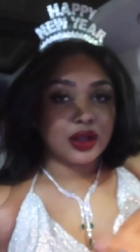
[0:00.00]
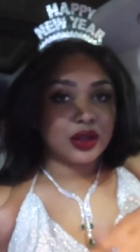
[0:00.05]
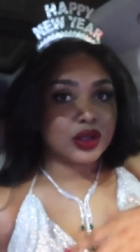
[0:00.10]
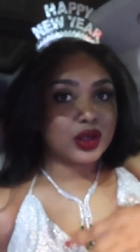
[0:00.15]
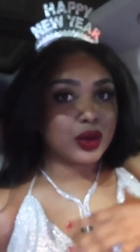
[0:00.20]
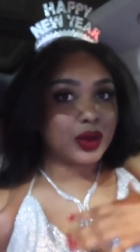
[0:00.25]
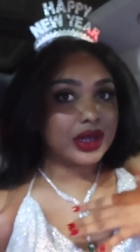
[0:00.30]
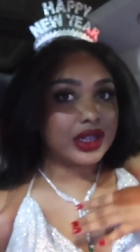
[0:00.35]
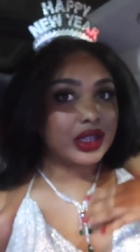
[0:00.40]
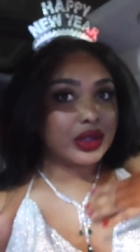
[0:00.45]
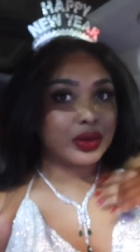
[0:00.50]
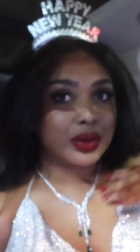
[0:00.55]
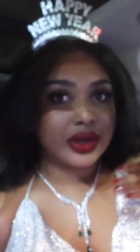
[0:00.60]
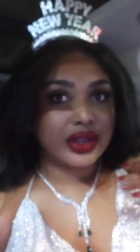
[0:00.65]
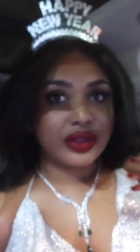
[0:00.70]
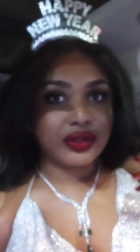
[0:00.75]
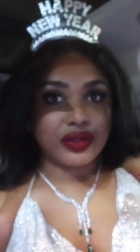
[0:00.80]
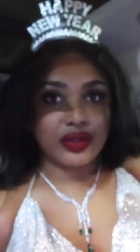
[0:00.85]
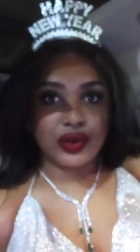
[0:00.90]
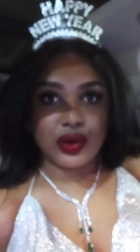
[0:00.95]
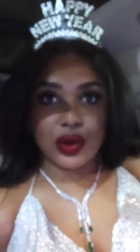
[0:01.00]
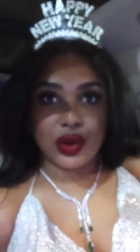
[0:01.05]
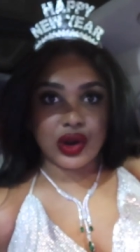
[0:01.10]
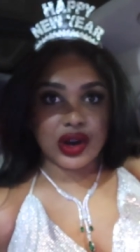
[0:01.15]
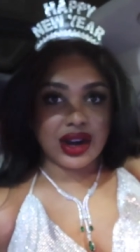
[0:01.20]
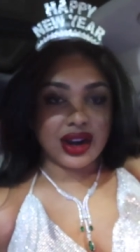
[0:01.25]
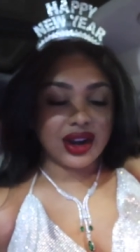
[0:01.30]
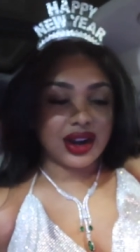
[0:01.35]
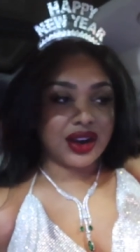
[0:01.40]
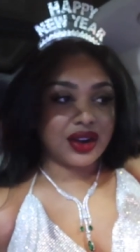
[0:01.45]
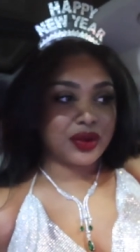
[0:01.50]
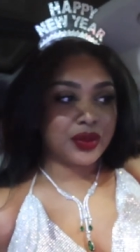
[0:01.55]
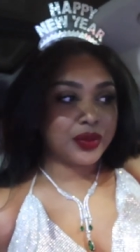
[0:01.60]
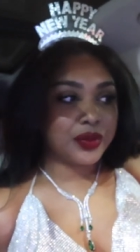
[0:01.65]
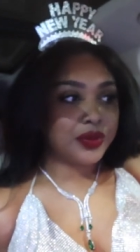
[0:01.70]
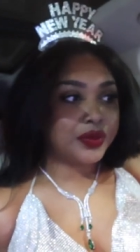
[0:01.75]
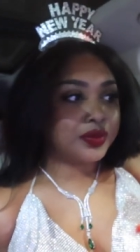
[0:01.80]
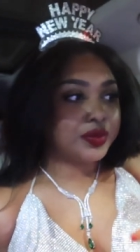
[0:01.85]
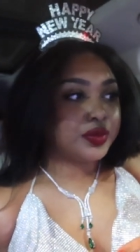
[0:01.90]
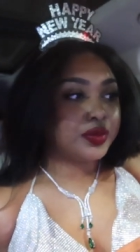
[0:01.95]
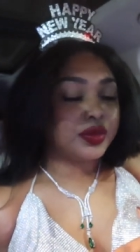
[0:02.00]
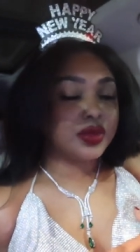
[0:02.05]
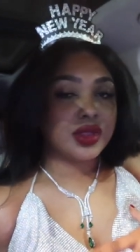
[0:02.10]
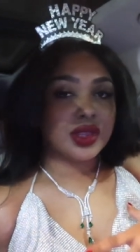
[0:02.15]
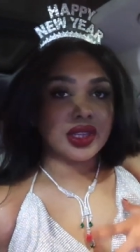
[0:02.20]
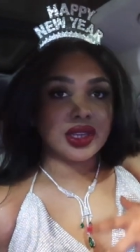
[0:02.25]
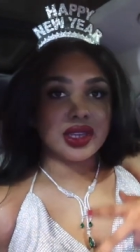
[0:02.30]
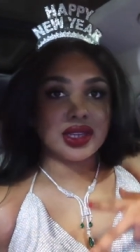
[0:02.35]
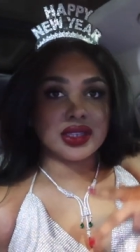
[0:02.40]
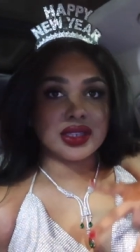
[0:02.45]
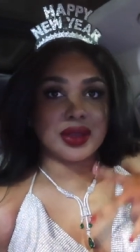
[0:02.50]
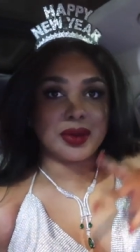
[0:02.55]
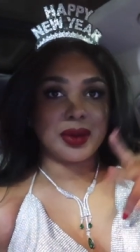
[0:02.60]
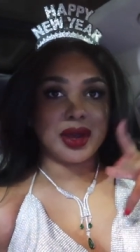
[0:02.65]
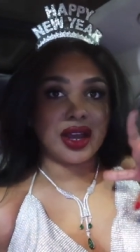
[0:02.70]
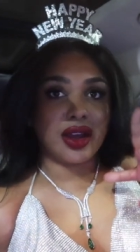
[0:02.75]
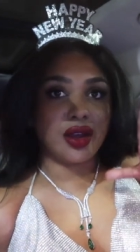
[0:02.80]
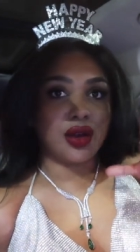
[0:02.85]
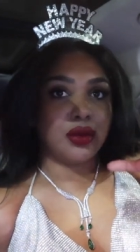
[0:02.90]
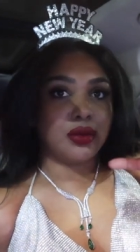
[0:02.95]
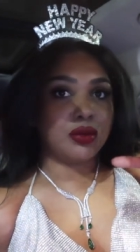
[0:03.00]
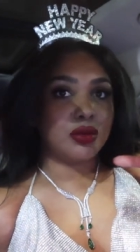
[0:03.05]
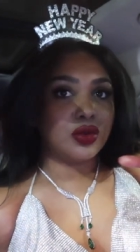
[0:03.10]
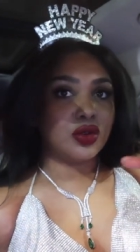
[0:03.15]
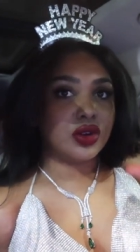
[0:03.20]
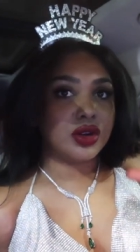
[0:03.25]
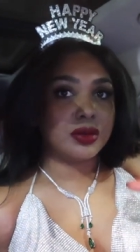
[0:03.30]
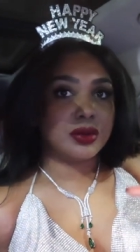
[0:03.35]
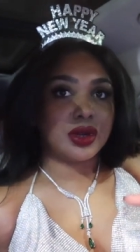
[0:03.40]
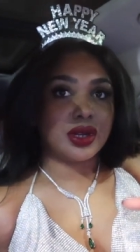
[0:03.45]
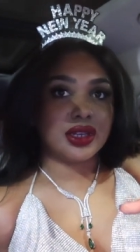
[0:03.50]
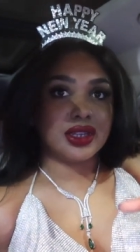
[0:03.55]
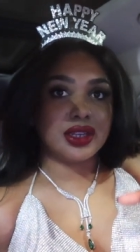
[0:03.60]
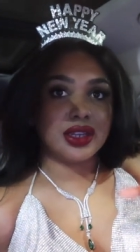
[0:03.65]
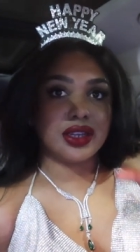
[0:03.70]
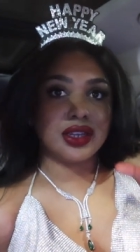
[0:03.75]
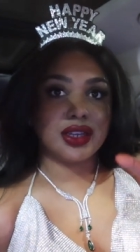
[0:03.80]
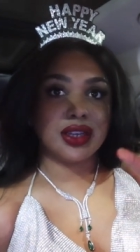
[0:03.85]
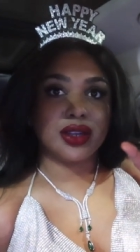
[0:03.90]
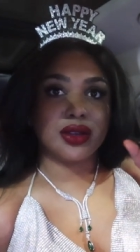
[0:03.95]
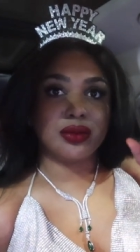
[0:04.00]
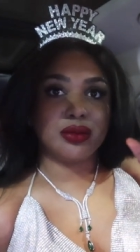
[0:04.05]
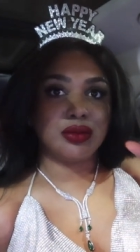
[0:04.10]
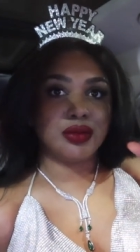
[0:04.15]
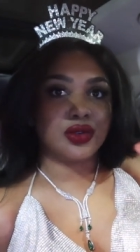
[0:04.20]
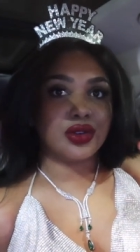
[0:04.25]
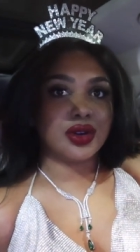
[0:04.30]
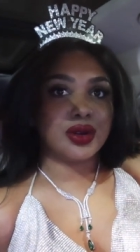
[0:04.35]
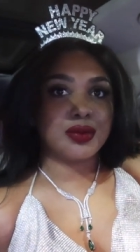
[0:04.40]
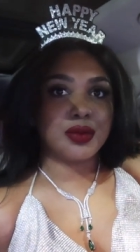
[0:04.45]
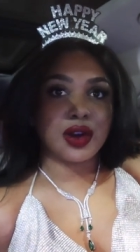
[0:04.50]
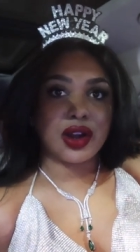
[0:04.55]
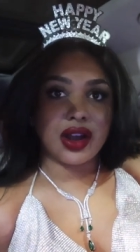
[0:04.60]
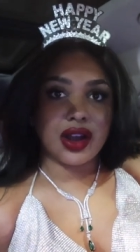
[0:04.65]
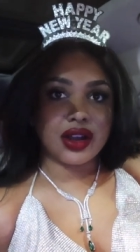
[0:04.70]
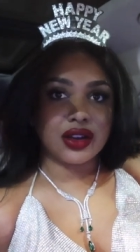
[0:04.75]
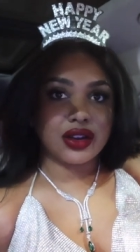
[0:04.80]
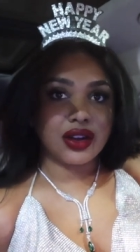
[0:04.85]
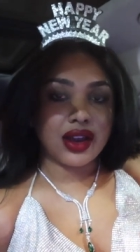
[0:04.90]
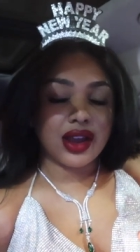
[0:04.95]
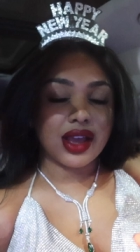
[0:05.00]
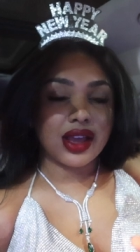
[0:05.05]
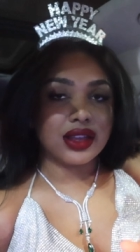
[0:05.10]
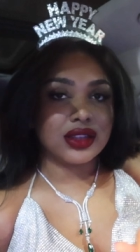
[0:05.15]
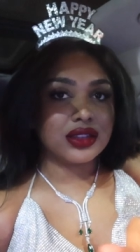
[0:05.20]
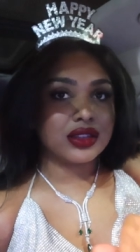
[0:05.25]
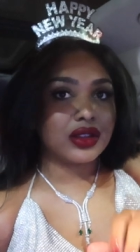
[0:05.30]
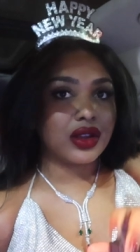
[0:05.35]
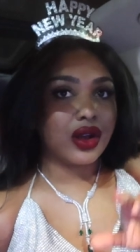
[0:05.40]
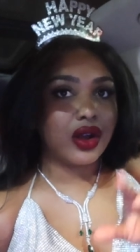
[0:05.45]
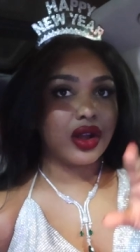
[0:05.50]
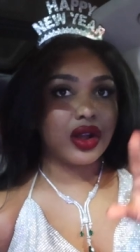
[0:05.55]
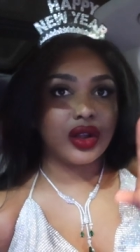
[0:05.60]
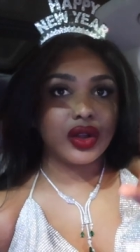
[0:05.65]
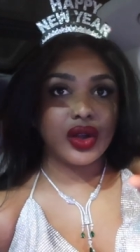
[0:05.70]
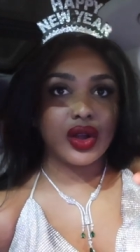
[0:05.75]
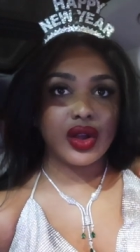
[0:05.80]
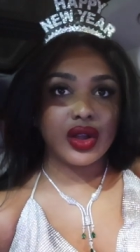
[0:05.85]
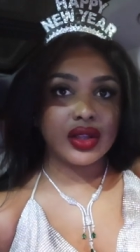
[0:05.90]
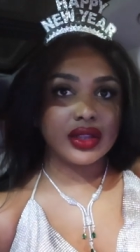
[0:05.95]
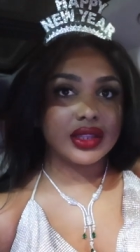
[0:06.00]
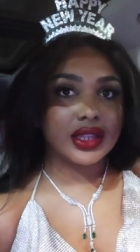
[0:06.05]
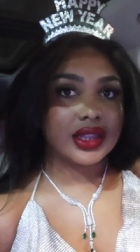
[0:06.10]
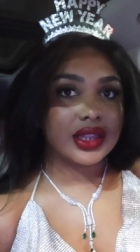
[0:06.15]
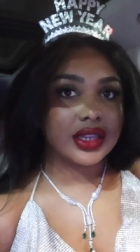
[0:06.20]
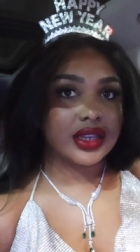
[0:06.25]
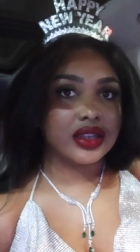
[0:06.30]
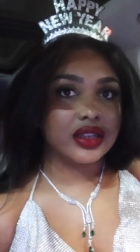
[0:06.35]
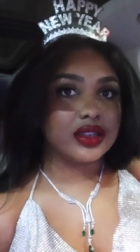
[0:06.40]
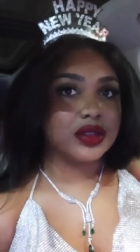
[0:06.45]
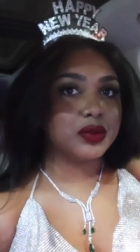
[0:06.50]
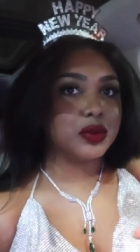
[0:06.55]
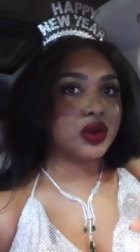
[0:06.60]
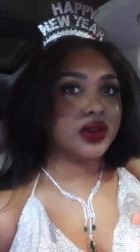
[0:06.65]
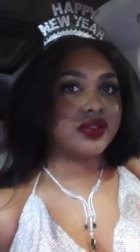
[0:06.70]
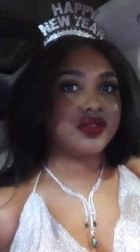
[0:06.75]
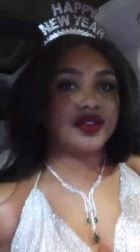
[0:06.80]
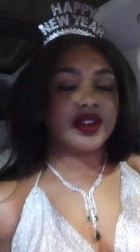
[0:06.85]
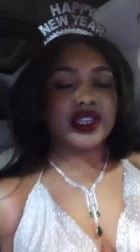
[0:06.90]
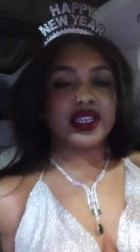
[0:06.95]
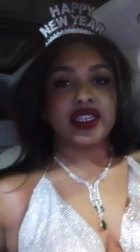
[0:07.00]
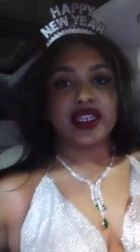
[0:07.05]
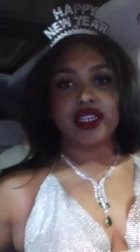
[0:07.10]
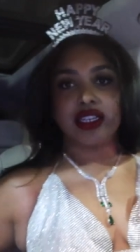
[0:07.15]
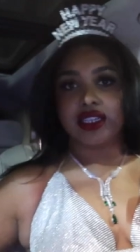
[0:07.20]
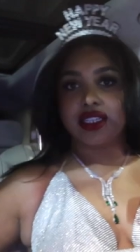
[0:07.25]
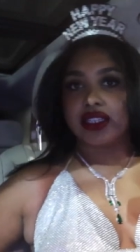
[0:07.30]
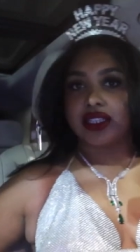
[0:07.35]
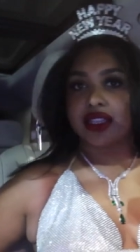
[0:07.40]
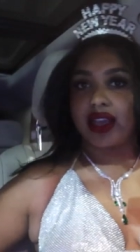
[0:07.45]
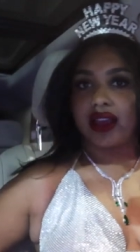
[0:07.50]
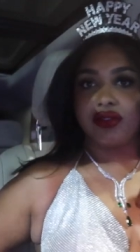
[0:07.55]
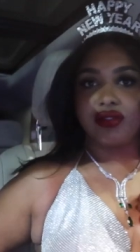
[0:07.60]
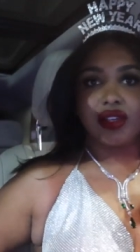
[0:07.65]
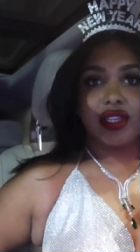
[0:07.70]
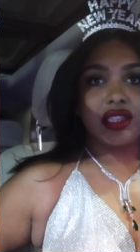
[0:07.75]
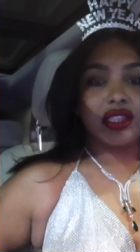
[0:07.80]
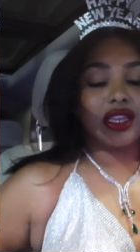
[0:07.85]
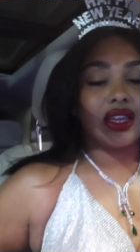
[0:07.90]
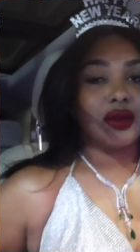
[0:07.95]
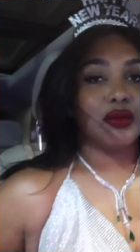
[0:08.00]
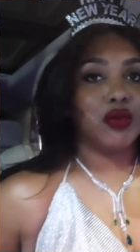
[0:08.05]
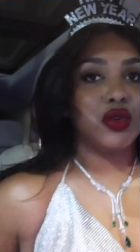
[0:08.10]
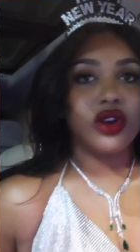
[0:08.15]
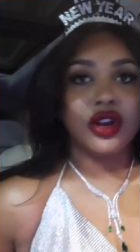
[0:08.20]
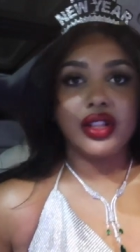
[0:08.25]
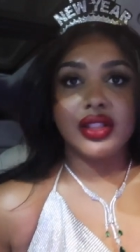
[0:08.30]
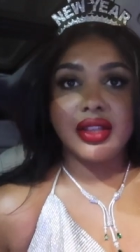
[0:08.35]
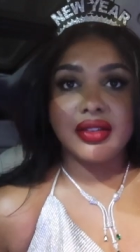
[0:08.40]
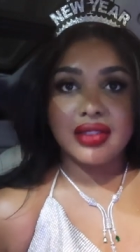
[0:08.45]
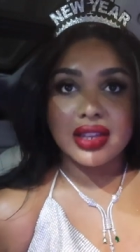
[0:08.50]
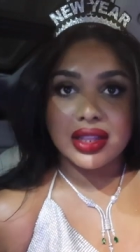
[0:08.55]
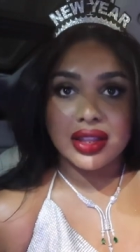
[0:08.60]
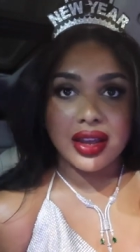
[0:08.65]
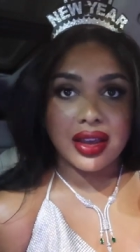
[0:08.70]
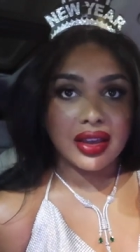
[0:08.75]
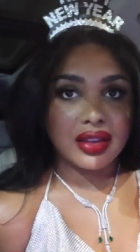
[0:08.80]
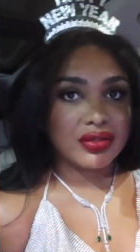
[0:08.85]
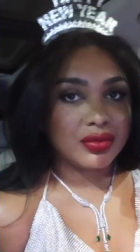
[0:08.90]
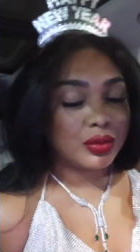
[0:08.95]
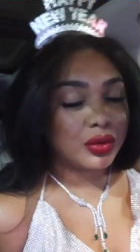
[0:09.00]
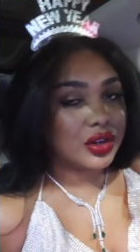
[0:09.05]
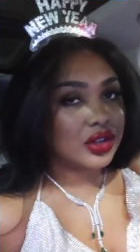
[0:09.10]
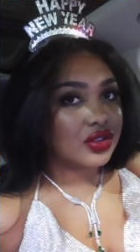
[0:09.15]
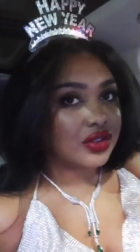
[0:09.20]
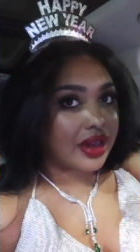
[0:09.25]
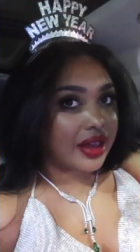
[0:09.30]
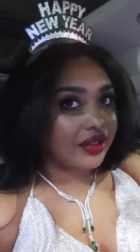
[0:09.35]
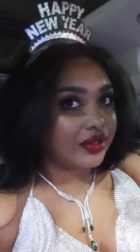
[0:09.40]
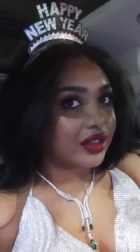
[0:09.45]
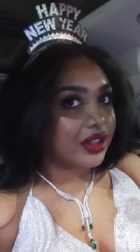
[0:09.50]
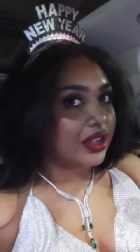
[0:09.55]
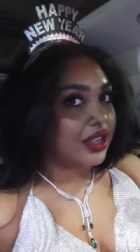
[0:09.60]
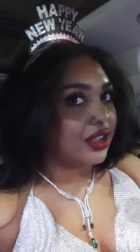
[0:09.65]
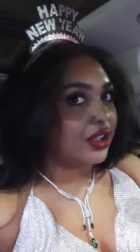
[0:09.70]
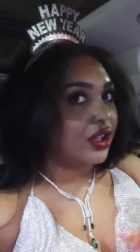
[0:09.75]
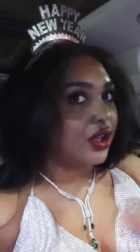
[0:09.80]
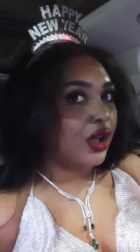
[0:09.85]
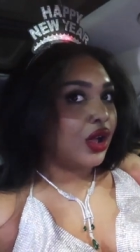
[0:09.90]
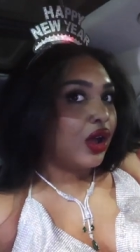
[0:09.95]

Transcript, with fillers: 2024 is about more money more progress all all the things more fitness everything more living life more traveling